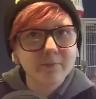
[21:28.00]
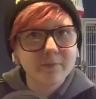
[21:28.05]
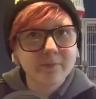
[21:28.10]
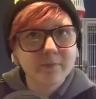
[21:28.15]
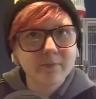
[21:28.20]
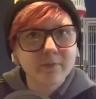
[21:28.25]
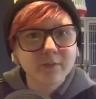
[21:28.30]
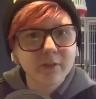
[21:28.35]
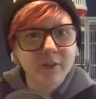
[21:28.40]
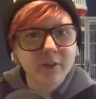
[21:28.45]

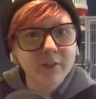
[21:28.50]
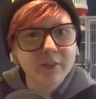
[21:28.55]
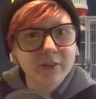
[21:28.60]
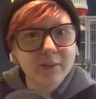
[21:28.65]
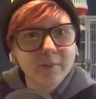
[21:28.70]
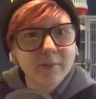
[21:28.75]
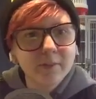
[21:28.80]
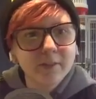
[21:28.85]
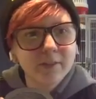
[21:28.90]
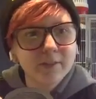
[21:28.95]
turn
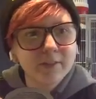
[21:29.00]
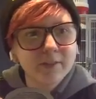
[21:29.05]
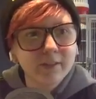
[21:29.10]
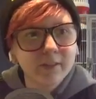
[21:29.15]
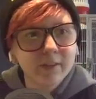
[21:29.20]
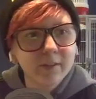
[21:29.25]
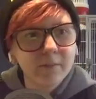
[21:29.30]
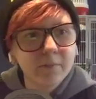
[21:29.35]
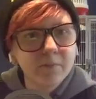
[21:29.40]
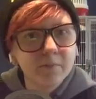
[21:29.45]
them
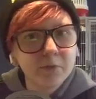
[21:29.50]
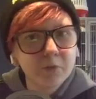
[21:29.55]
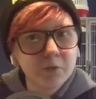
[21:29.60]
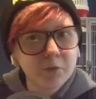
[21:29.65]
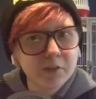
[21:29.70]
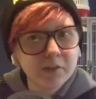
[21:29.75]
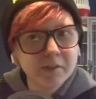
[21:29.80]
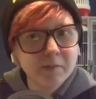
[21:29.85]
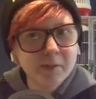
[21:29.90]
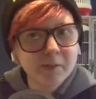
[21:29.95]
into
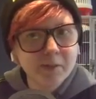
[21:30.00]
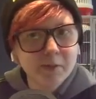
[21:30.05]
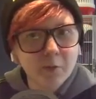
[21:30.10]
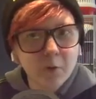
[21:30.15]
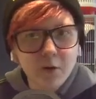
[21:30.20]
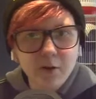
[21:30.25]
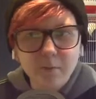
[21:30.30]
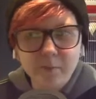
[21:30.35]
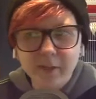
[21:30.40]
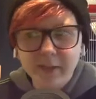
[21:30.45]
Christmas
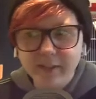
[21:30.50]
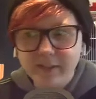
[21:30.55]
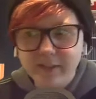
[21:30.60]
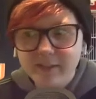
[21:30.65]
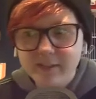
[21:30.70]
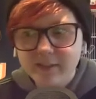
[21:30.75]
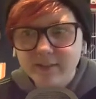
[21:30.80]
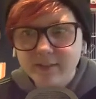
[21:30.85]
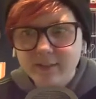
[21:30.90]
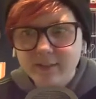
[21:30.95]
ornaments.